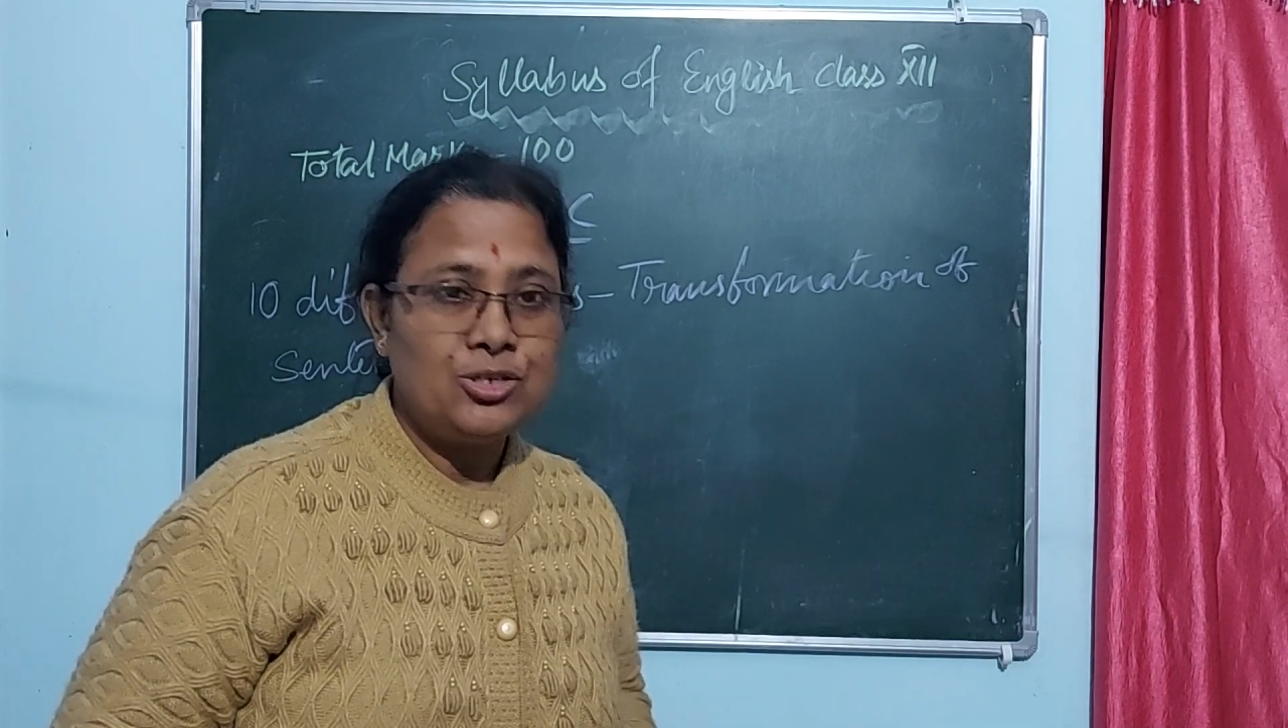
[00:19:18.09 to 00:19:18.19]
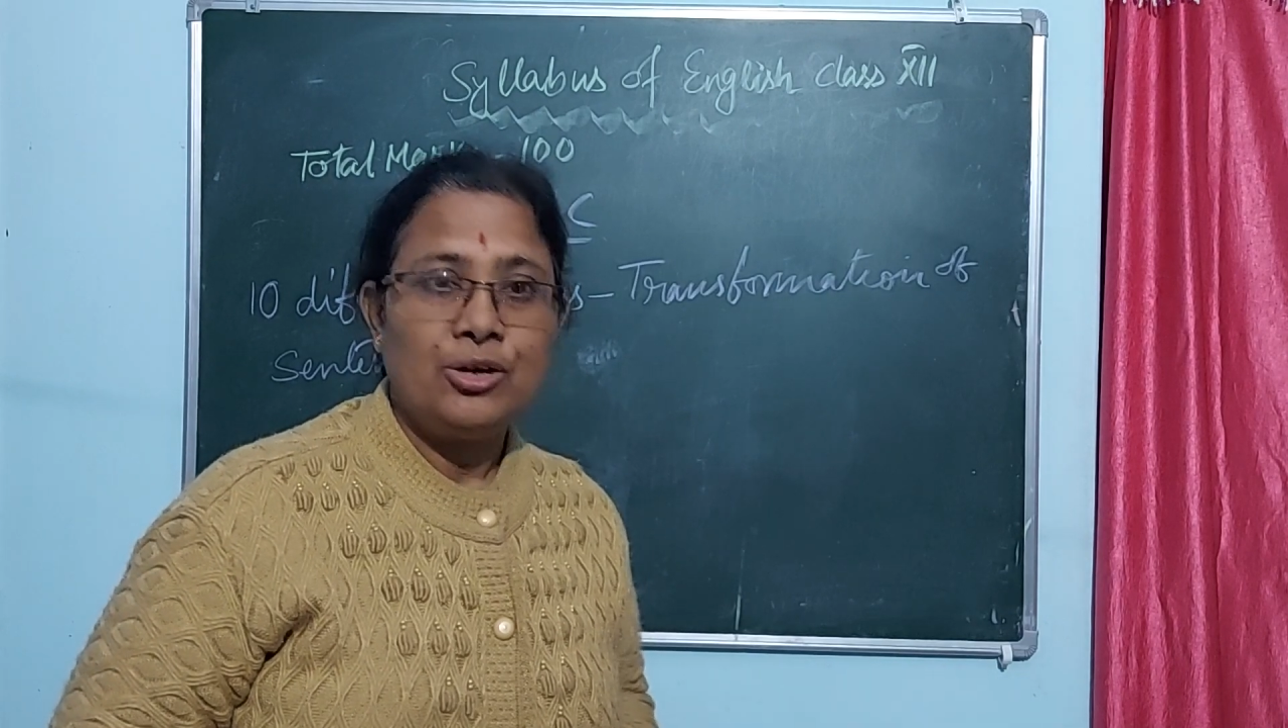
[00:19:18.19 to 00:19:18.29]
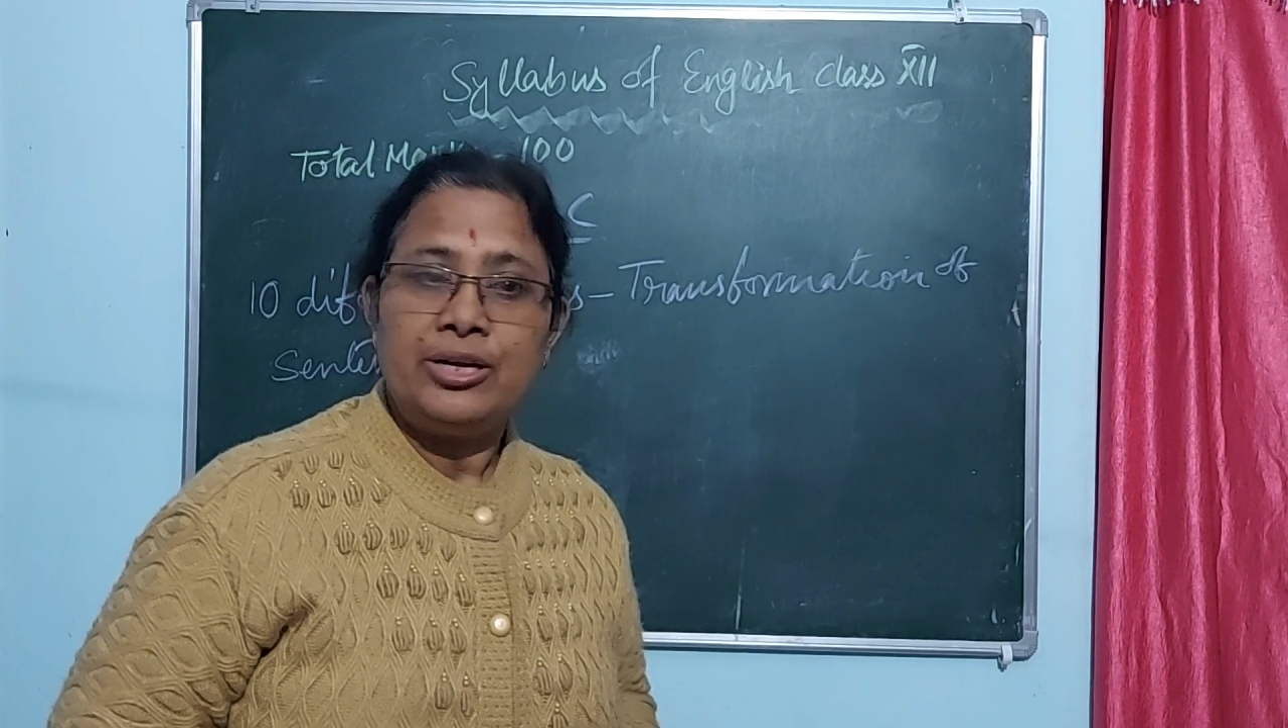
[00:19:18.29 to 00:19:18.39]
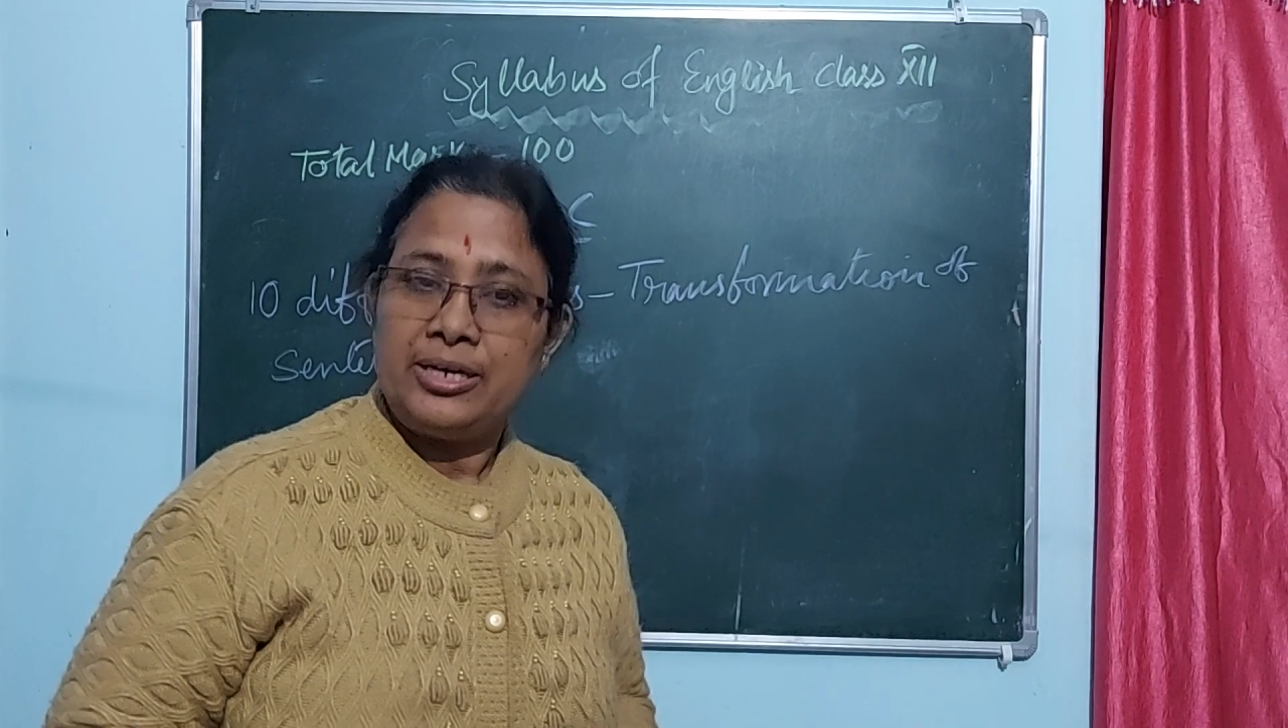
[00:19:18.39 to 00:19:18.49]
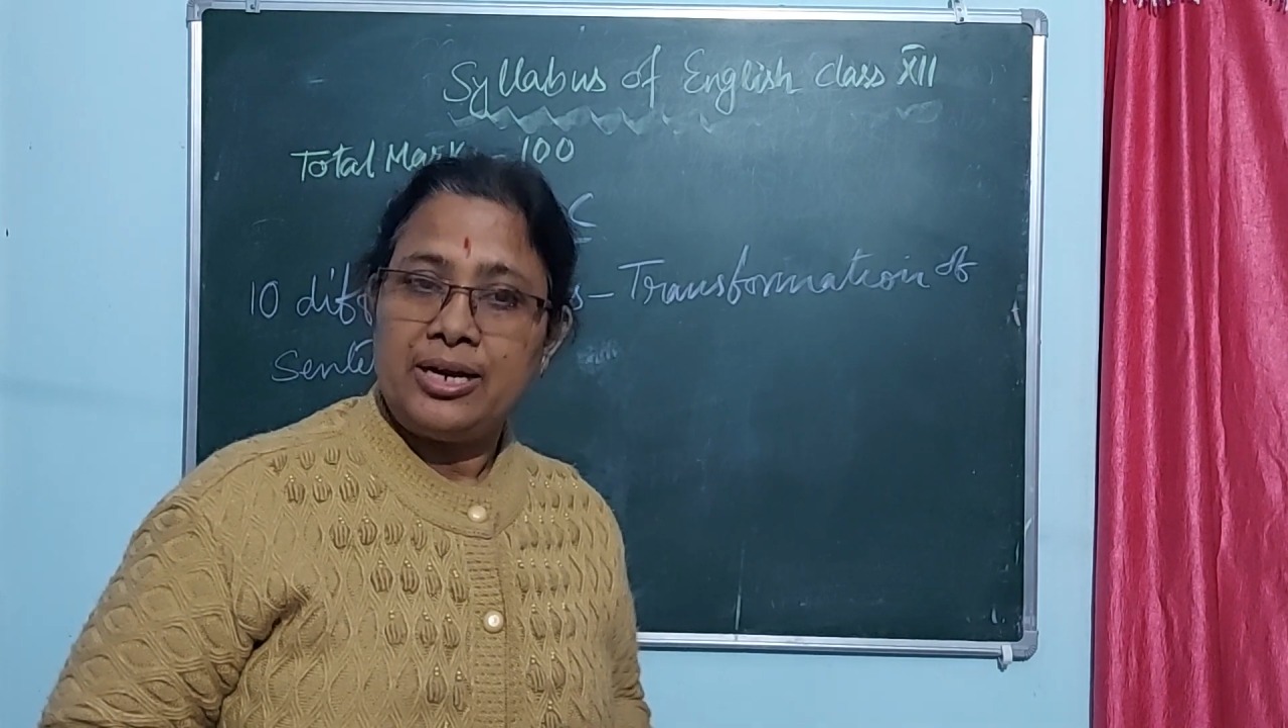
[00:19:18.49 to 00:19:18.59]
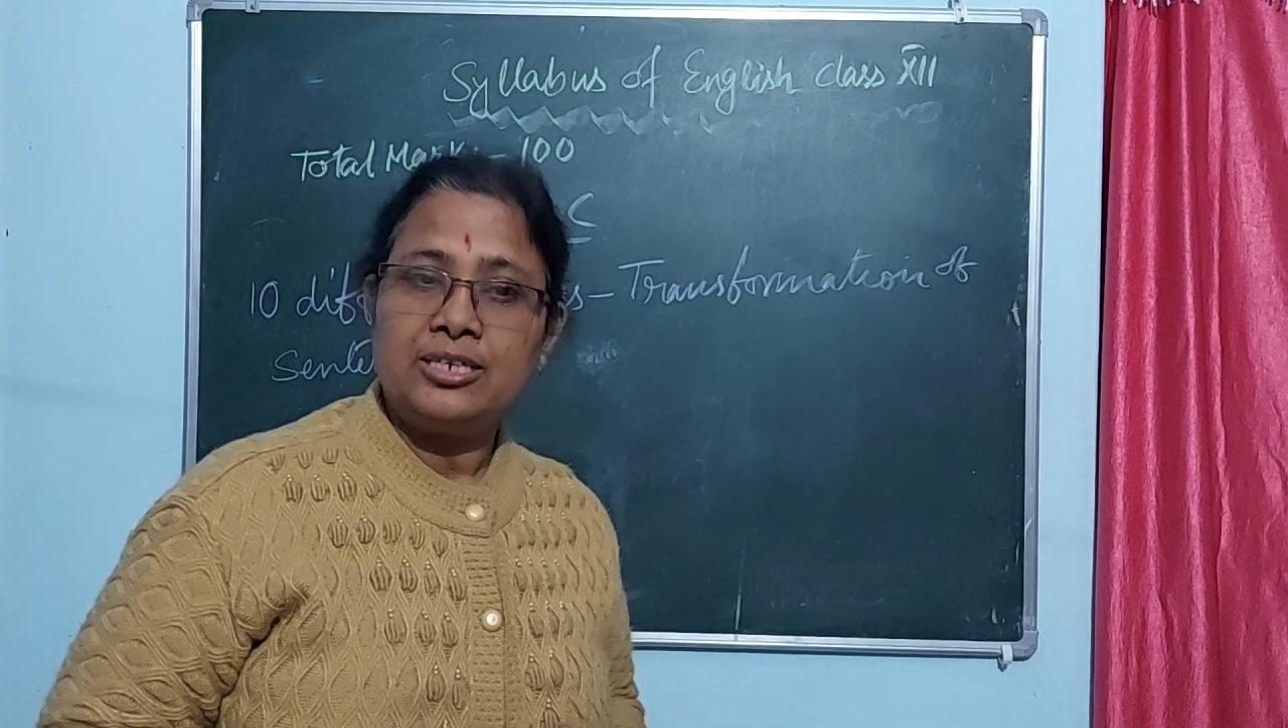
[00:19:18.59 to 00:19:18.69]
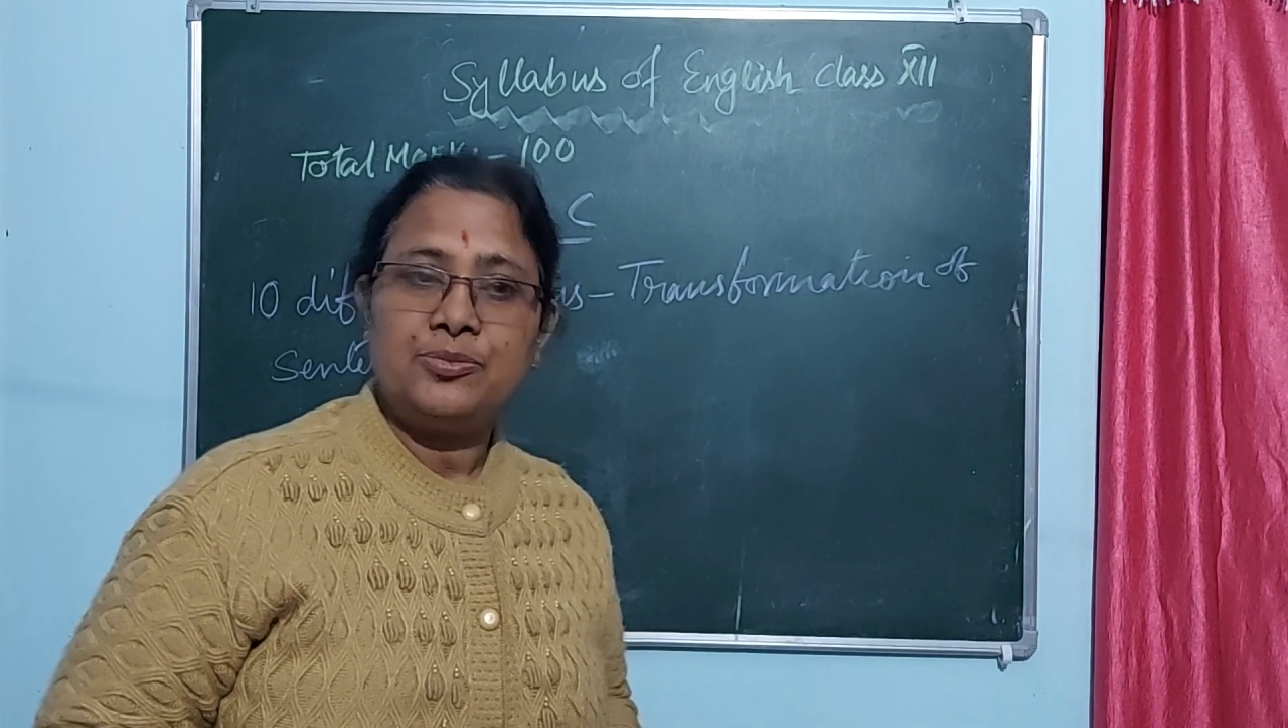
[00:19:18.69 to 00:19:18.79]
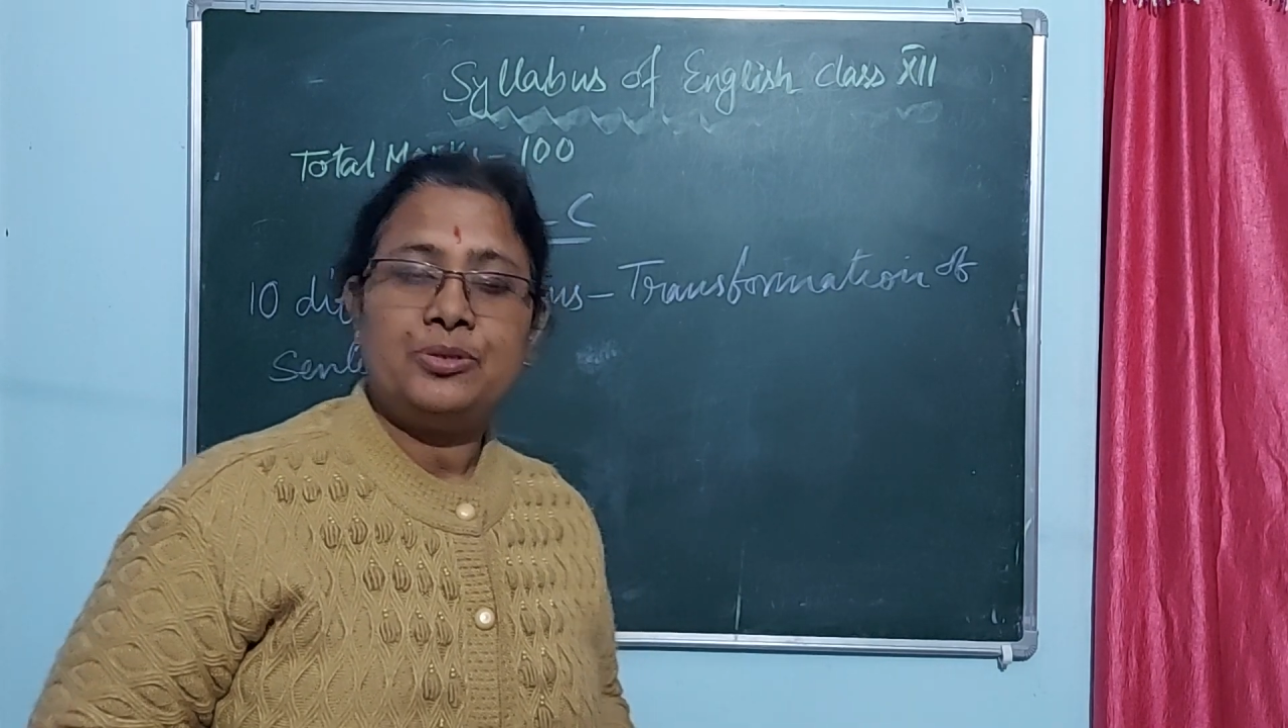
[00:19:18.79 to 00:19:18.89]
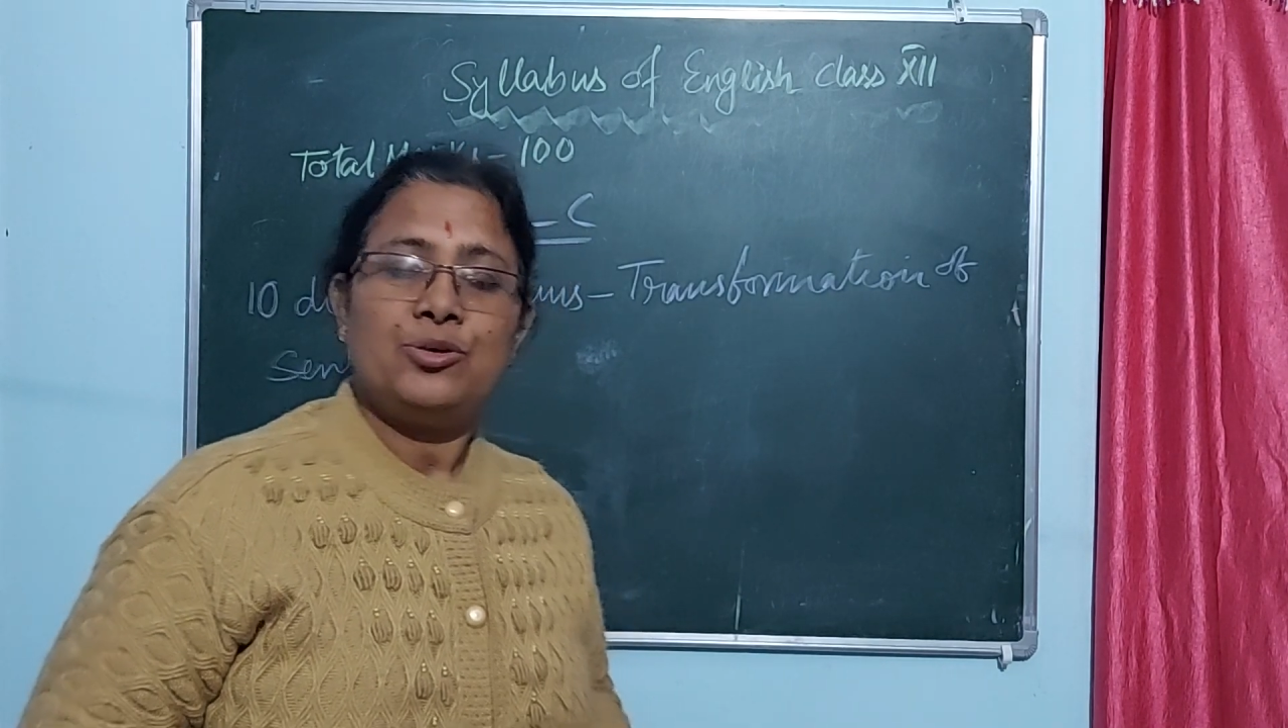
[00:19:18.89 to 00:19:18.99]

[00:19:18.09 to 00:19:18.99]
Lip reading: or indirect speech.